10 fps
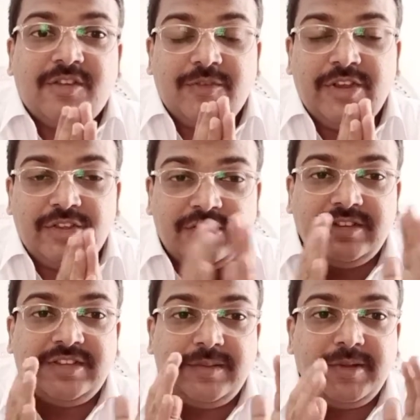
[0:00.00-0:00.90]
when you give
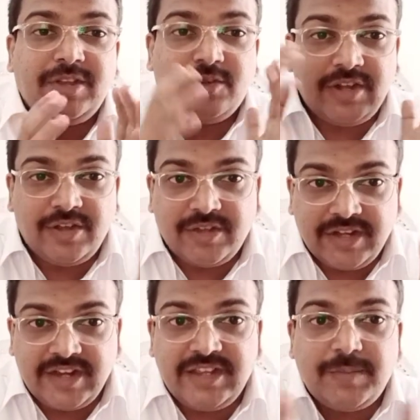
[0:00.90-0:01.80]
the CPT code and you
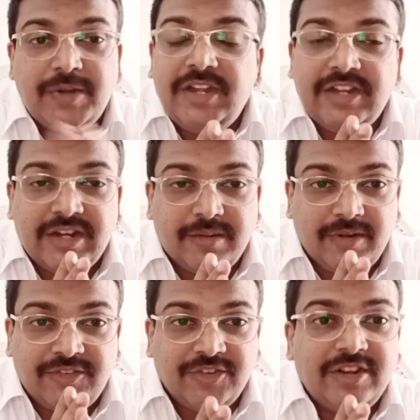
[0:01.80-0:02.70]
can get the
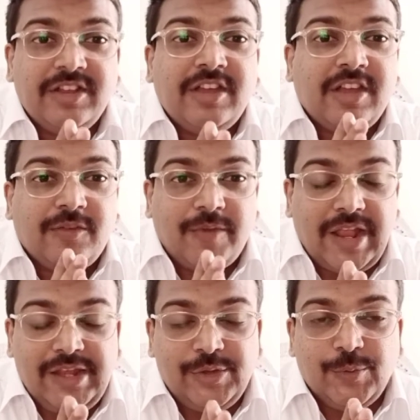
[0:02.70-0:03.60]
predetermination
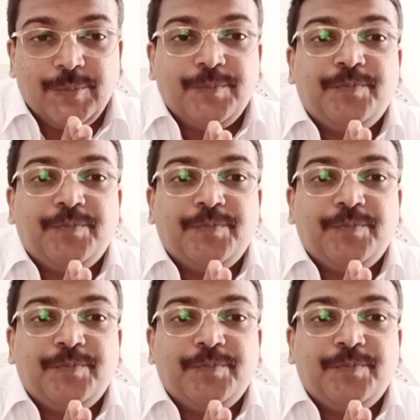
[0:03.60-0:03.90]
value